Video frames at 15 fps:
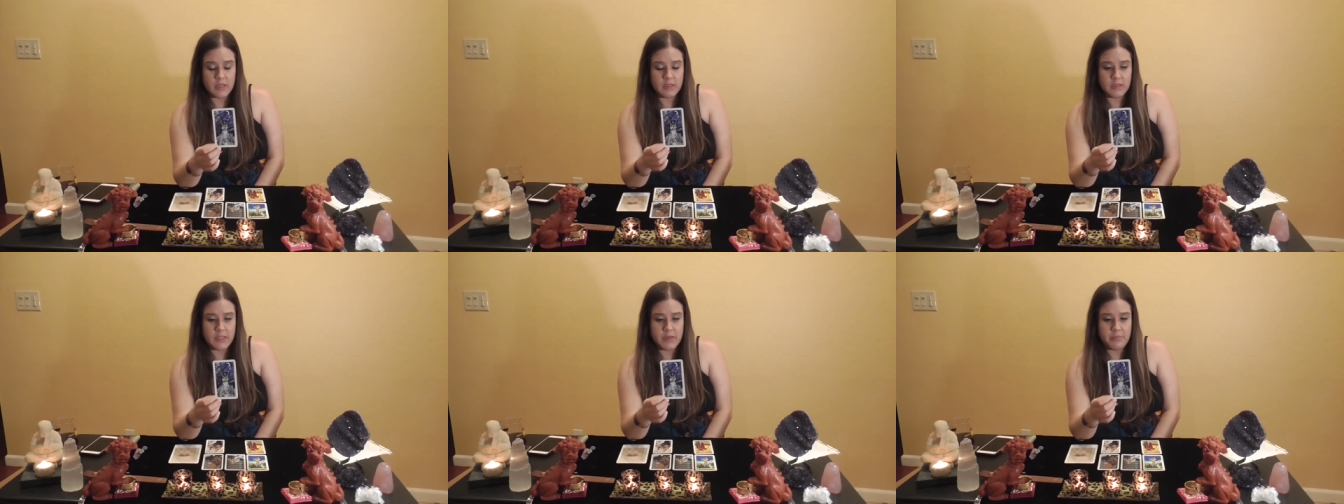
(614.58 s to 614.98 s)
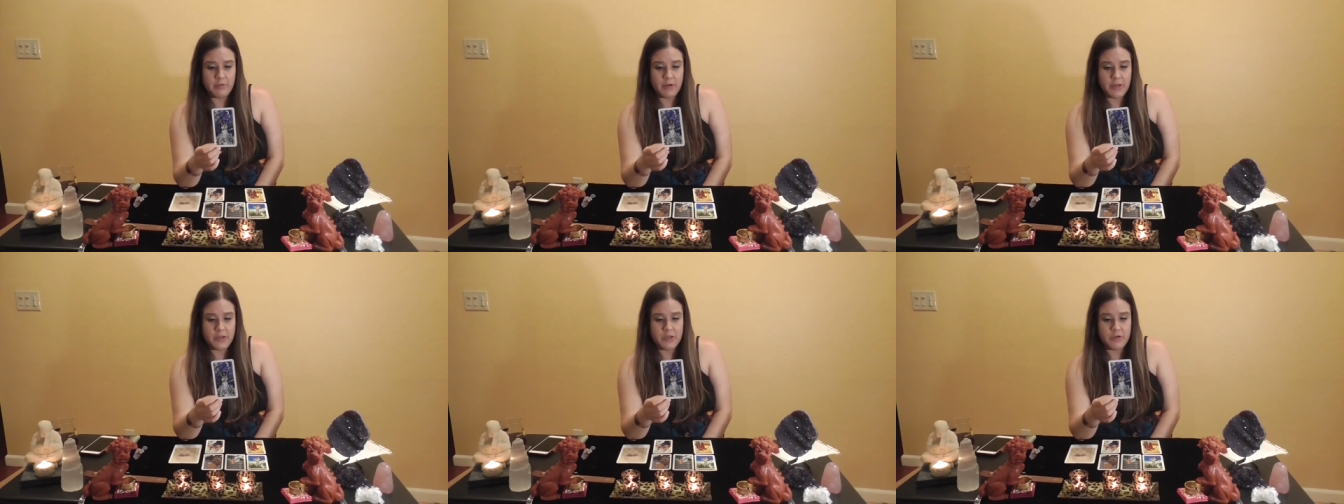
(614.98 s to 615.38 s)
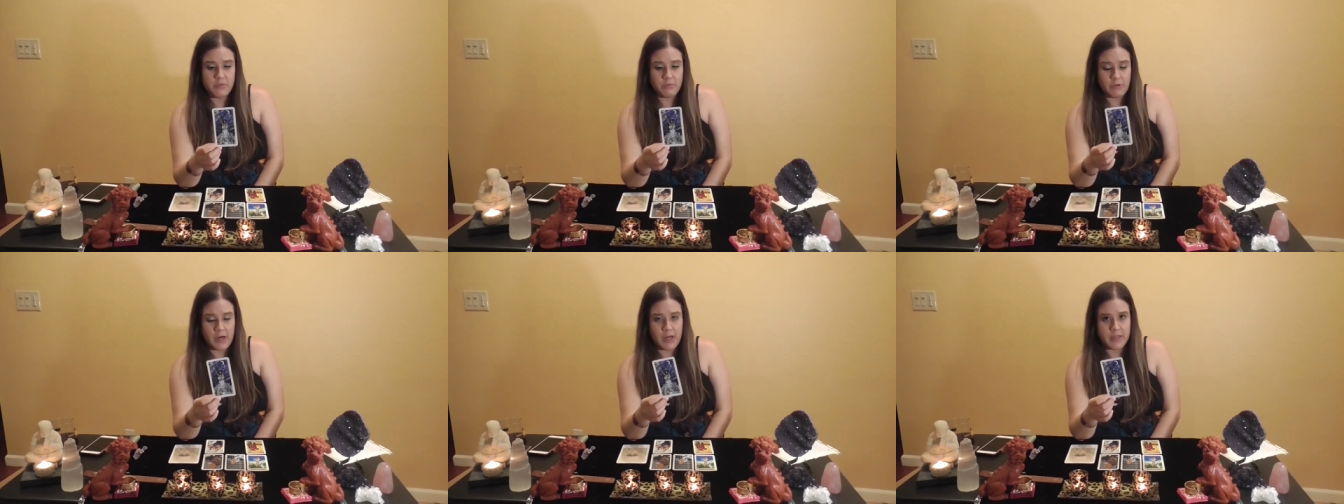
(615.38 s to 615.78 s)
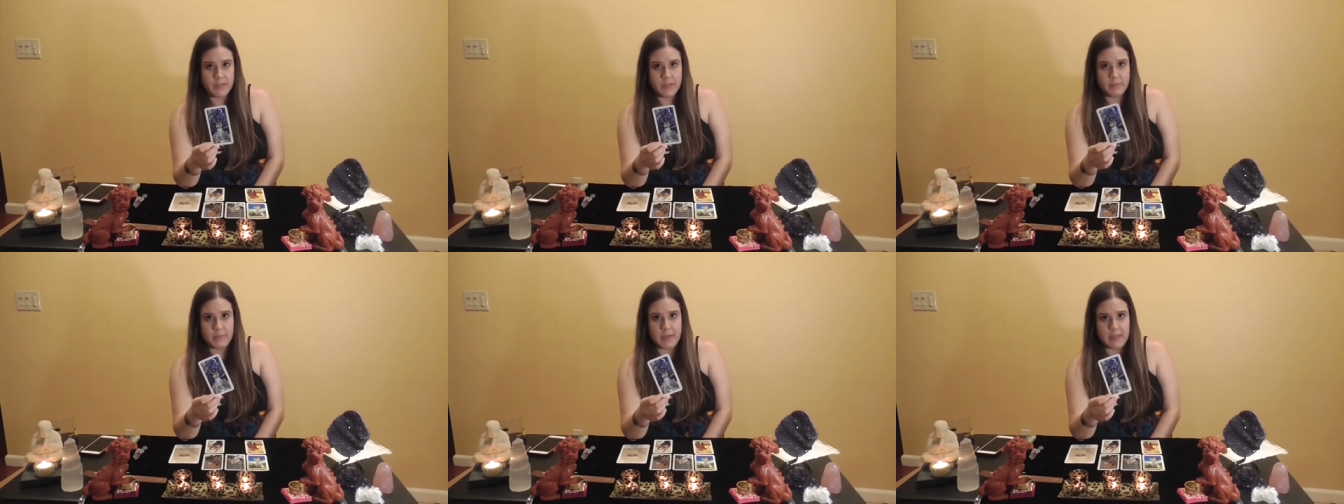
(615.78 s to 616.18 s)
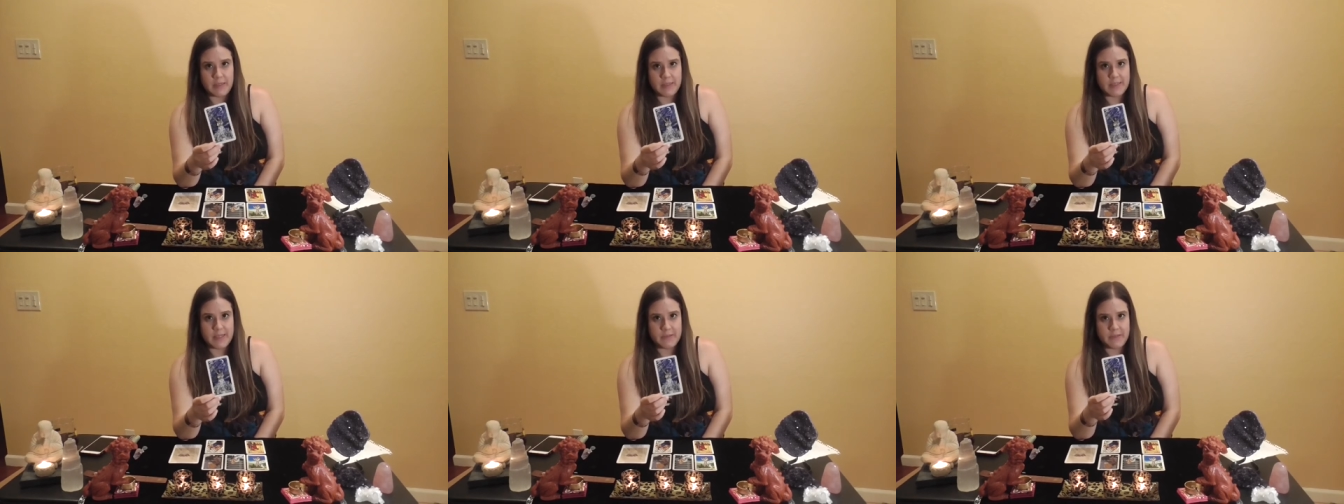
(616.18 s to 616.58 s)
Libra, you want to
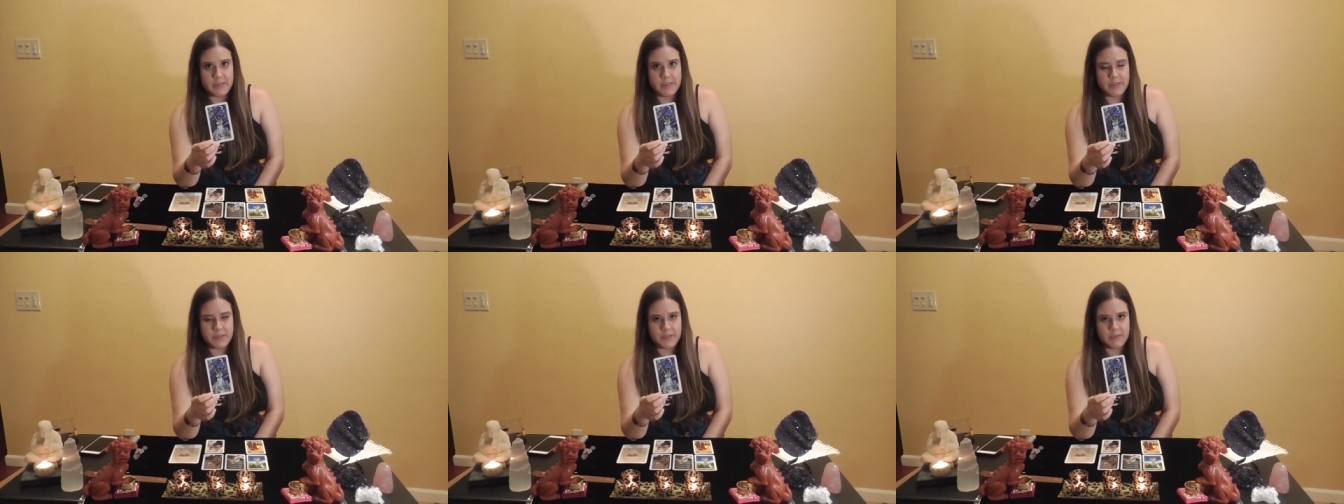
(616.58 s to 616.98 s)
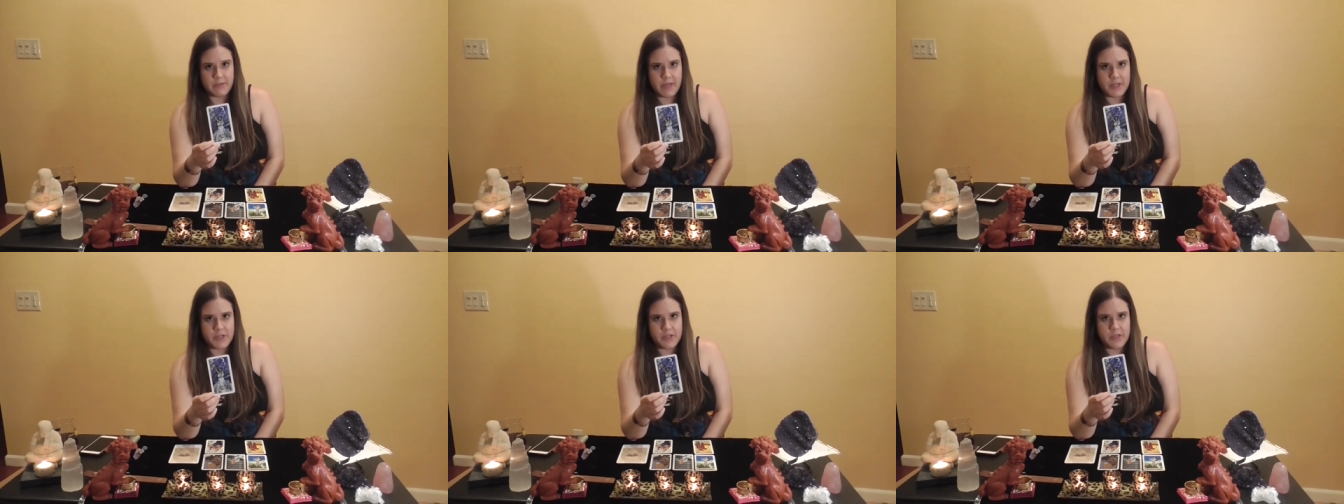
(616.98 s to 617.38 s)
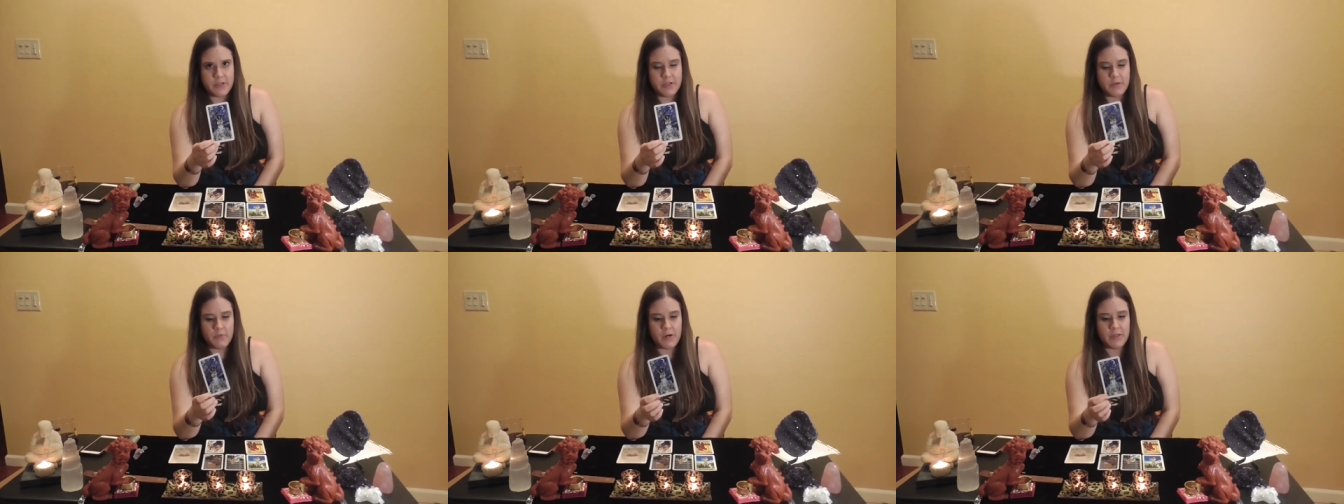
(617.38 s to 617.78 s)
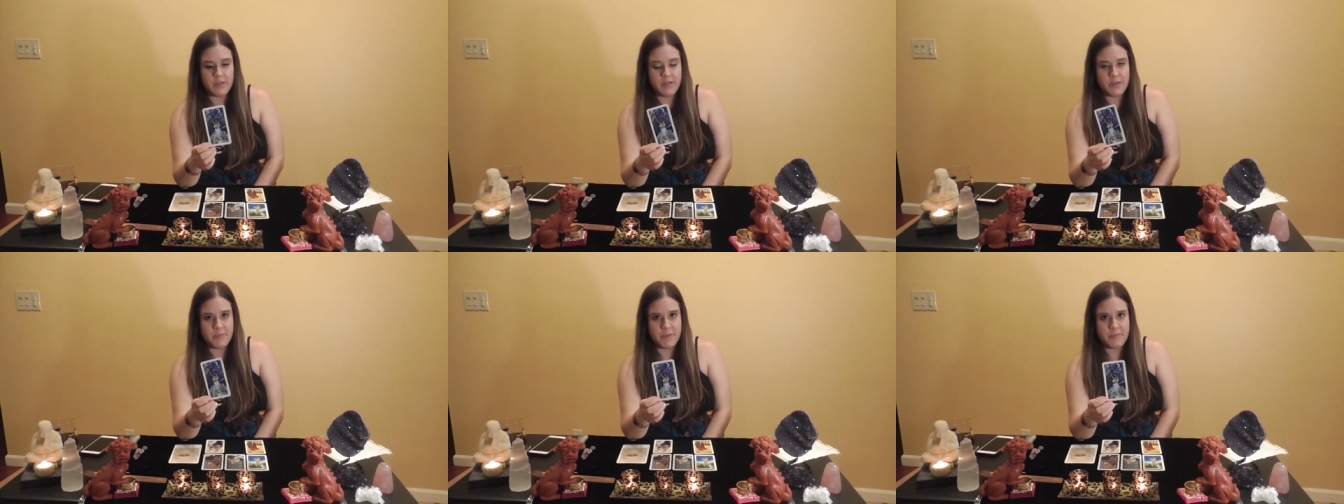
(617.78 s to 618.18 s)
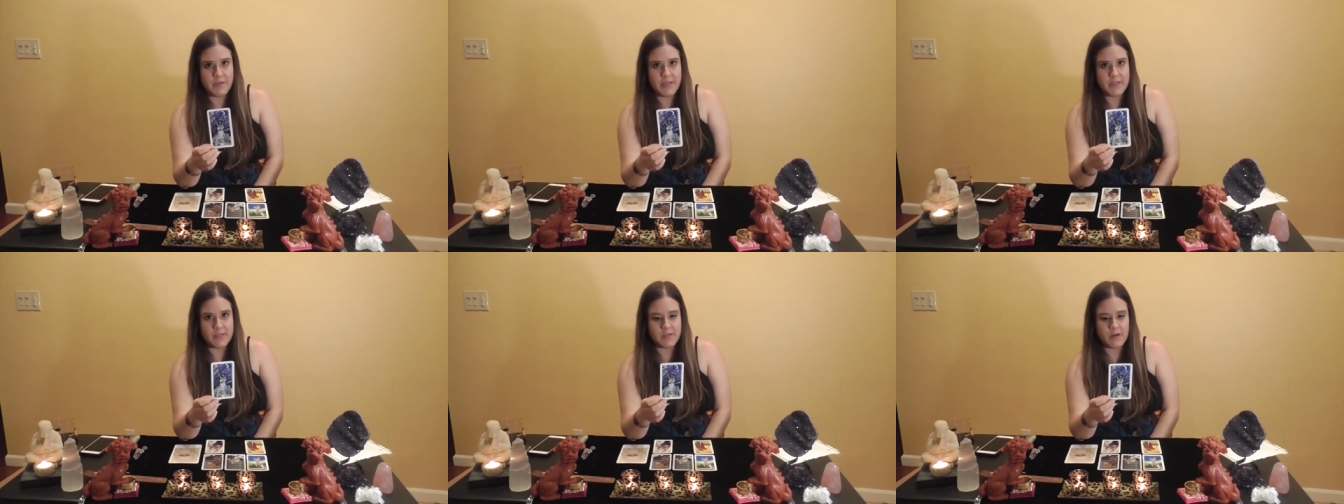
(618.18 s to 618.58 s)
balance out the situation. You want there to be
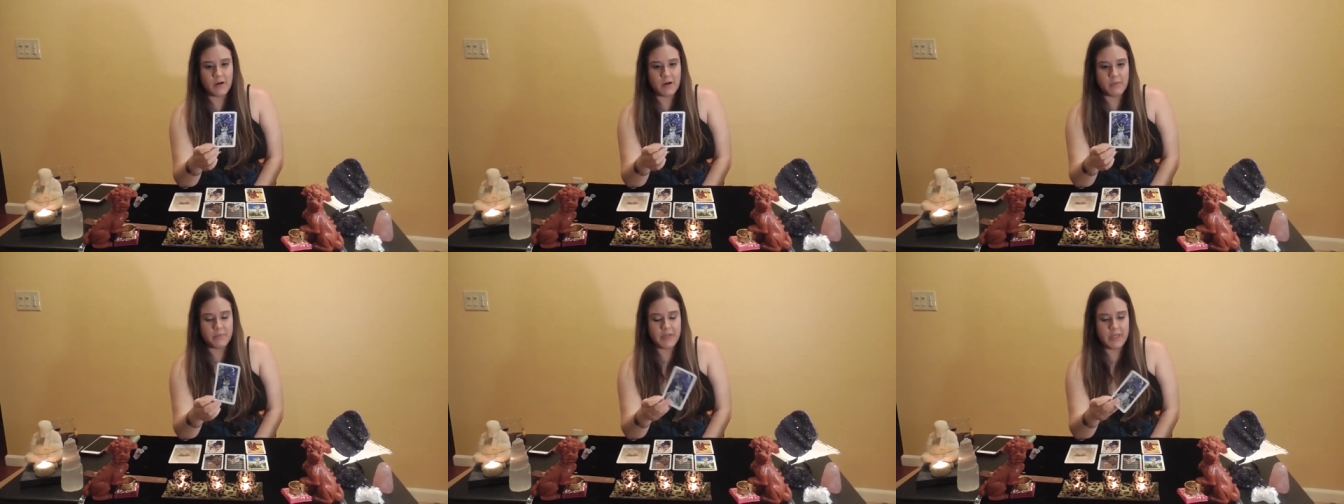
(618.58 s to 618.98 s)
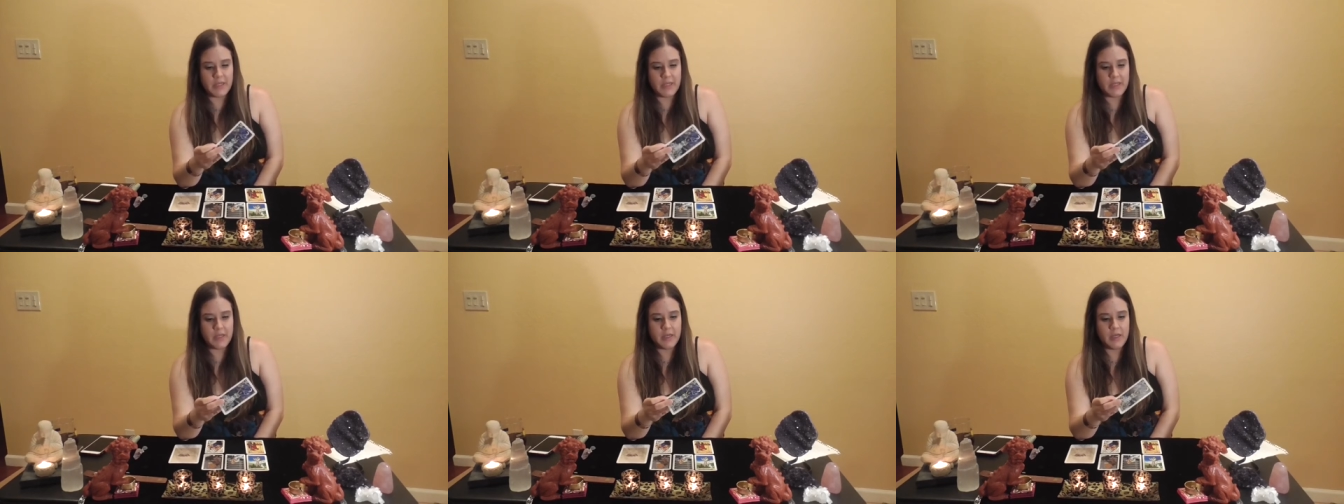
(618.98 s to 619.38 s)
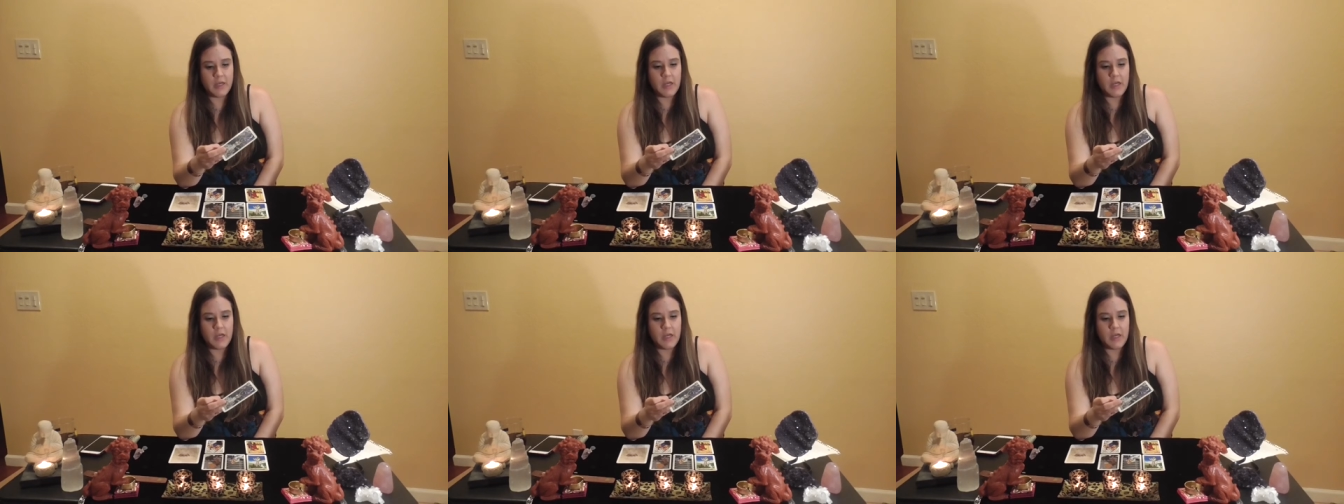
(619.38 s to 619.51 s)
peace and harmony.